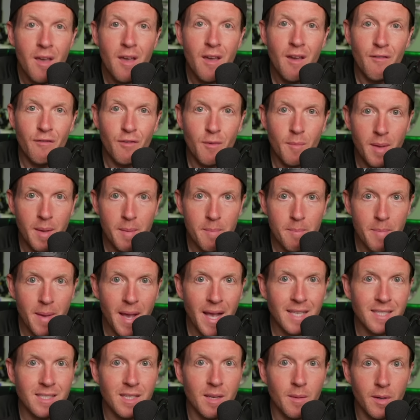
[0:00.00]
from a
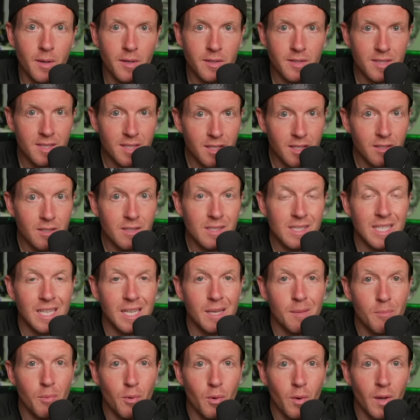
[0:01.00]
basketball skill
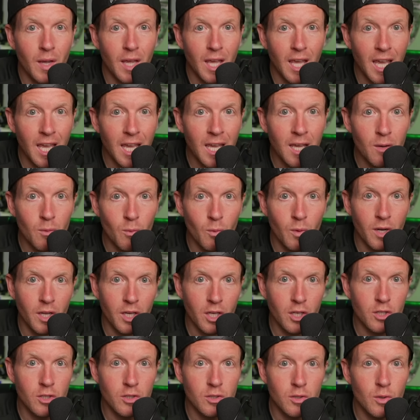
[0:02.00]
standpoint and what it
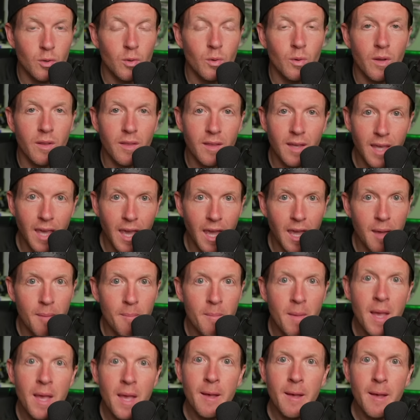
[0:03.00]
could do to the game.